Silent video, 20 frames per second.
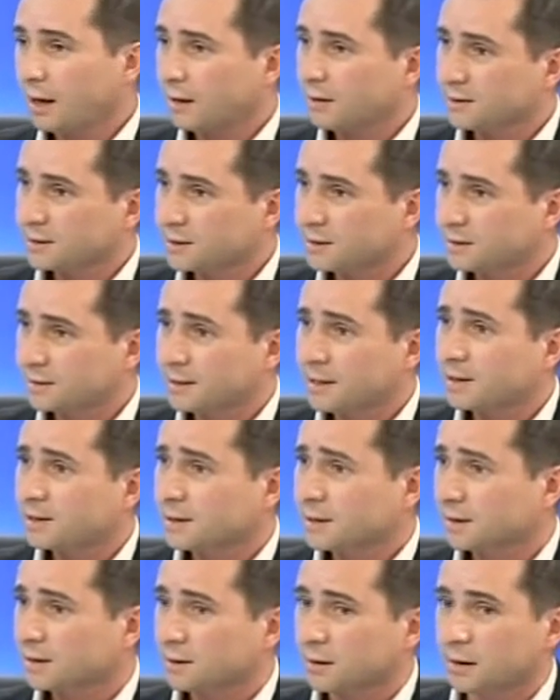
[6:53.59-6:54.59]
and the
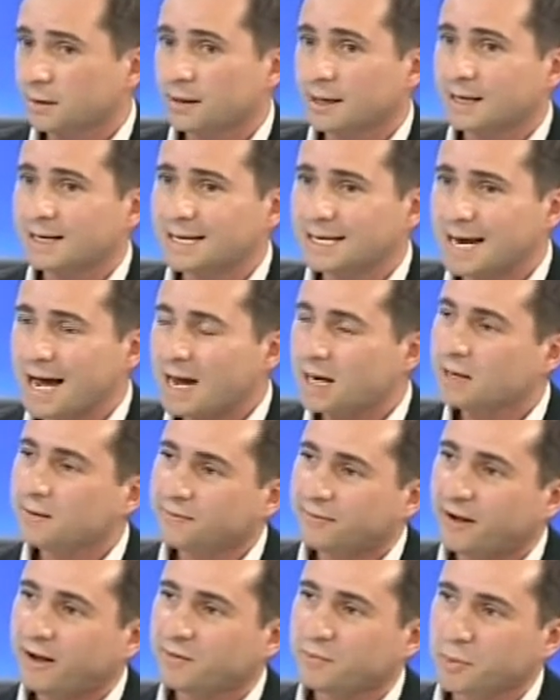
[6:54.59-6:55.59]
statistics are that
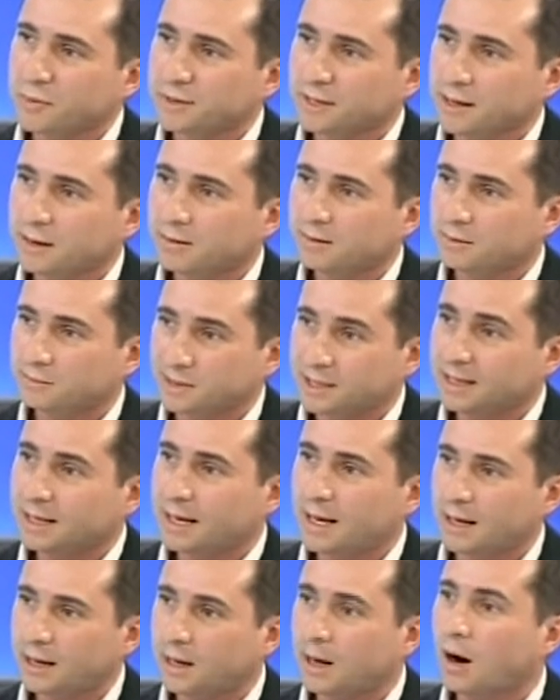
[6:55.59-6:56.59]
95% of them
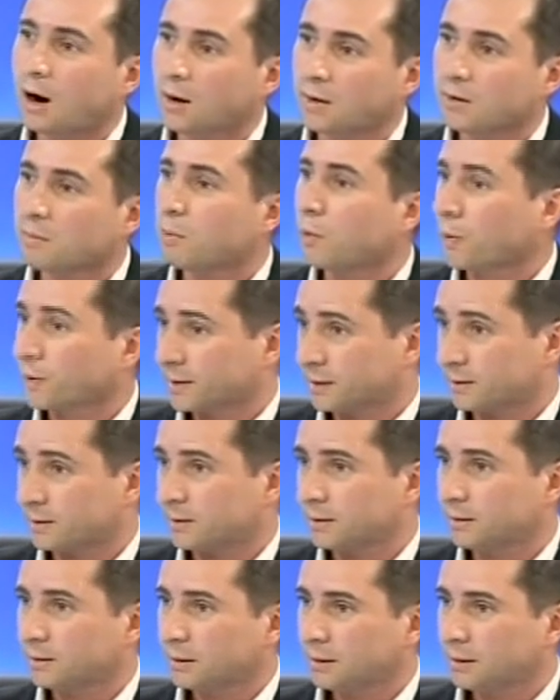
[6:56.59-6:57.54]
today are aborted.